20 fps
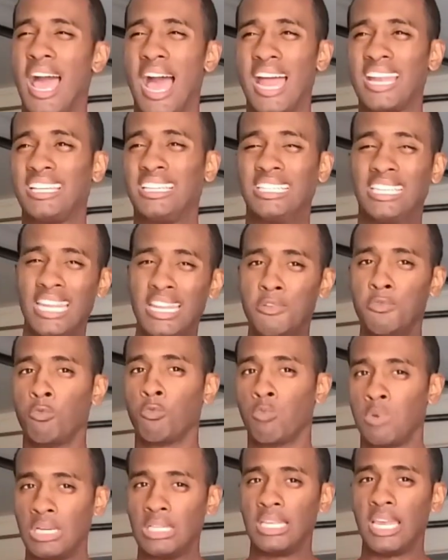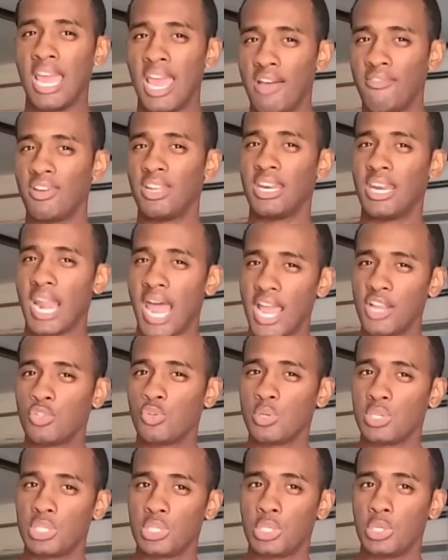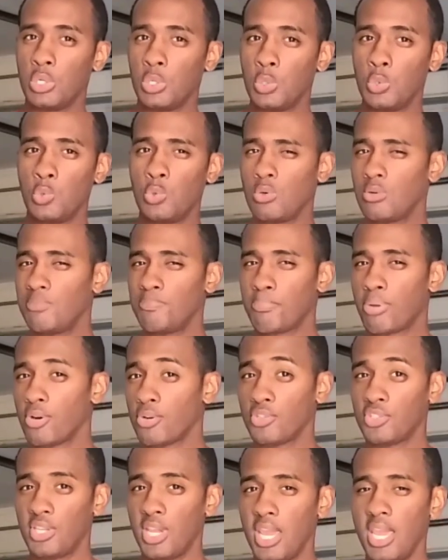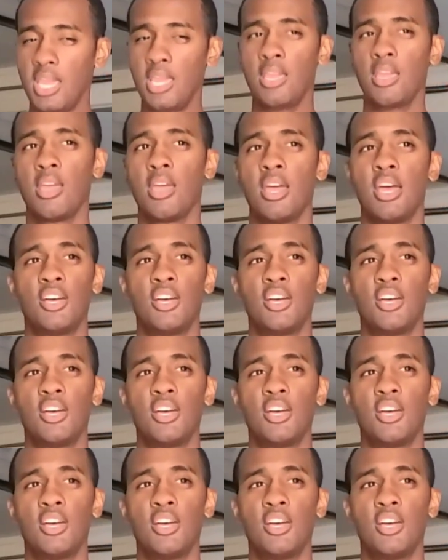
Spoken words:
I didn't really have a nitrous tune per se.